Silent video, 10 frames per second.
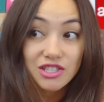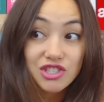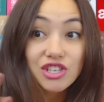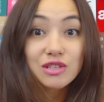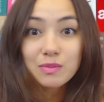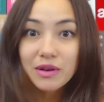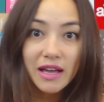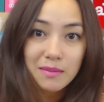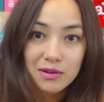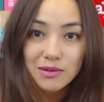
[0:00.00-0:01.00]
to just put
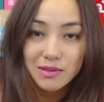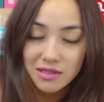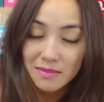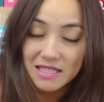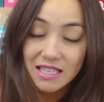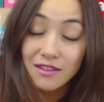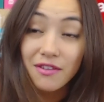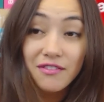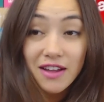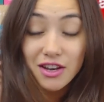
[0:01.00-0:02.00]
chemicals on my skin.
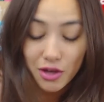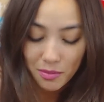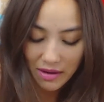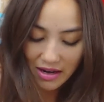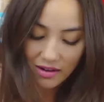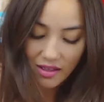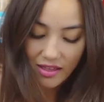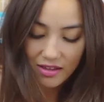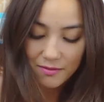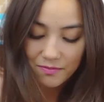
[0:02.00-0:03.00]
If I find a good brand, I
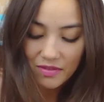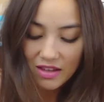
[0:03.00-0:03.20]
like it.